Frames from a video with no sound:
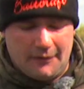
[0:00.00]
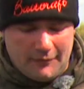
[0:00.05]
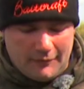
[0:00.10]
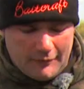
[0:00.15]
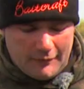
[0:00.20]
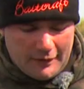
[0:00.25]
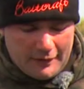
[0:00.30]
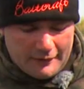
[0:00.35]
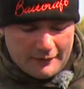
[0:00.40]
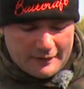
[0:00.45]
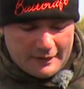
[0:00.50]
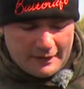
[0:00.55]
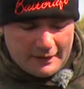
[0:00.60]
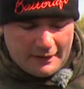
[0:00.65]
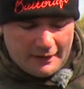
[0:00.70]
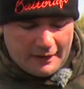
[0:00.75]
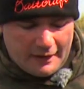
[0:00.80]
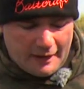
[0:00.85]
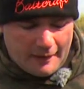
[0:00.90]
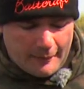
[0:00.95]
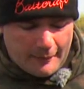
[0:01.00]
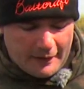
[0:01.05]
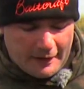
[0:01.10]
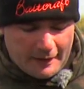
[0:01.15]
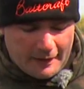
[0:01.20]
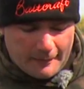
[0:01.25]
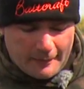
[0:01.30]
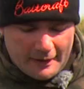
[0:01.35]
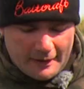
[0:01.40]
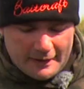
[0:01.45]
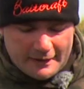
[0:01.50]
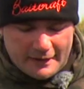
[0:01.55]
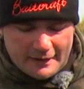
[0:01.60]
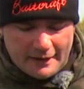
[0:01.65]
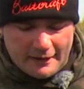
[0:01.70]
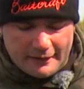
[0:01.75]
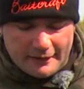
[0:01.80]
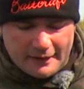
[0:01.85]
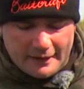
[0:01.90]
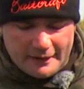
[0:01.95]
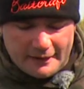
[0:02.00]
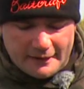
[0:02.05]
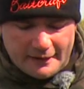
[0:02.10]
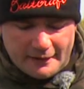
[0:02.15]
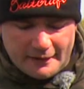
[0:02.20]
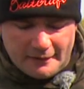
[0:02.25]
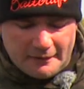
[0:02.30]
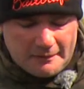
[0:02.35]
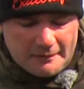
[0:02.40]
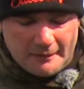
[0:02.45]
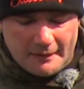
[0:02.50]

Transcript: reels that you get about the place nowadays, and